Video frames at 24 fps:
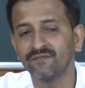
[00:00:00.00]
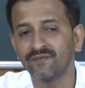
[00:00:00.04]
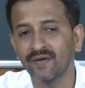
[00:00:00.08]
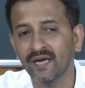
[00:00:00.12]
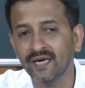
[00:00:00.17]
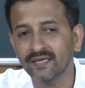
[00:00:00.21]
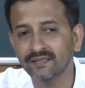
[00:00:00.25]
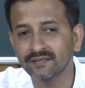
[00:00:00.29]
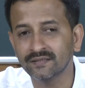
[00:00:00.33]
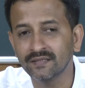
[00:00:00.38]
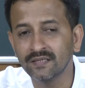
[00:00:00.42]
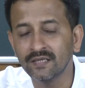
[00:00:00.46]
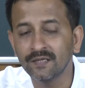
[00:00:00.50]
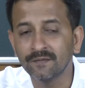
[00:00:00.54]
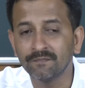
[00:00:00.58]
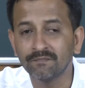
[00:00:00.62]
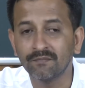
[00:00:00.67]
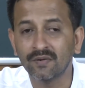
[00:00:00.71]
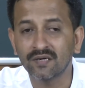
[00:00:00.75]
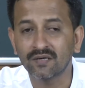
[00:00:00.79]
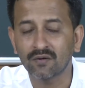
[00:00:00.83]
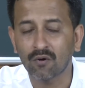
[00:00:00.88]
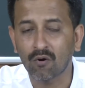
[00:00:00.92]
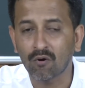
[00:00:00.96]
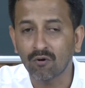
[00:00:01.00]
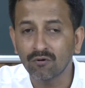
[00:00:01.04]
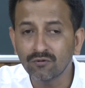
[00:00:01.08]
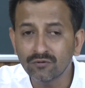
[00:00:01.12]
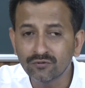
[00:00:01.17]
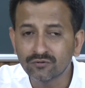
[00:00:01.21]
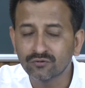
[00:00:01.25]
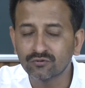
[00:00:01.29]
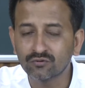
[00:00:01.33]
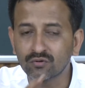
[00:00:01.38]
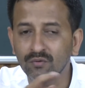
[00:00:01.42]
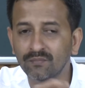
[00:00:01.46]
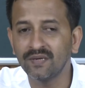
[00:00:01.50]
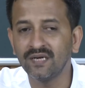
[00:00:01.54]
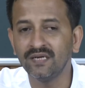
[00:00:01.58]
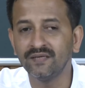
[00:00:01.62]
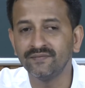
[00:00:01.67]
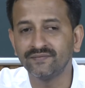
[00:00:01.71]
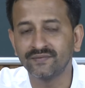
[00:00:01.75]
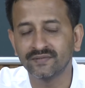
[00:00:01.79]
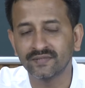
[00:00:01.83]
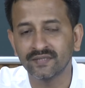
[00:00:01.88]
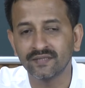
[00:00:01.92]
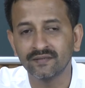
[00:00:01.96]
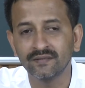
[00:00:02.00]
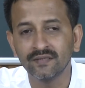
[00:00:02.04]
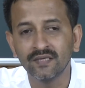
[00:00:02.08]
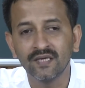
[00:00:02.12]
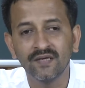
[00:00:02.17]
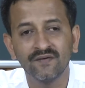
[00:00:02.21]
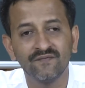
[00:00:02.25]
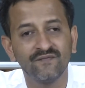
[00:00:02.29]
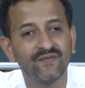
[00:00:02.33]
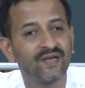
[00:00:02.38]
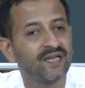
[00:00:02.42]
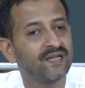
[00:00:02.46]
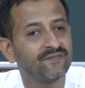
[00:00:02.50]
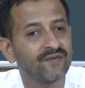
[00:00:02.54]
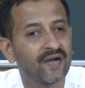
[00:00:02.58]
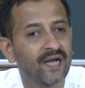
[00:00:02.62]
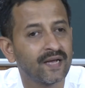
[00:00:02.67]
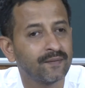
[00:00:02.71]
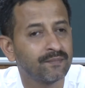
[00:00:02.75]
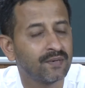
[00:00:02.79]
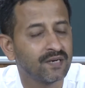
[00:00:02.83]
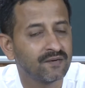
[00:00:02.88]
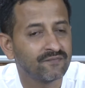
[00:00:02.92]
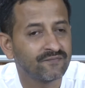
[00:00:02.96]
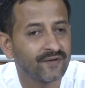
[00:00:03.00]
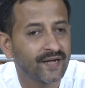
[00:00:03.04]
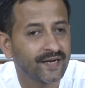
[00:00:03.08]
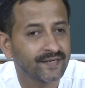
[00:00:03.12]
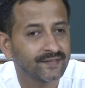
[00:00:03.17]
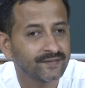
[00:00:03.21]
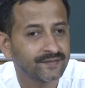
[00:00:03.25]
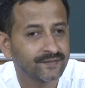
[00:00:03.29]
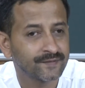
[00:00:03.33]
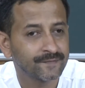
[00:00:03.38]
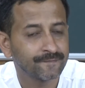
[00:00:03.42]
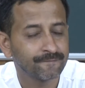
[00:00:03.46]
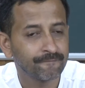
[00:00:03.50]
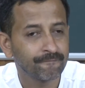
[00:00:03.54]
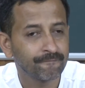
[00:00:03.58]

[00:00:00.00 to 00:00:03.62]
facts, but also believes in verifiable facts.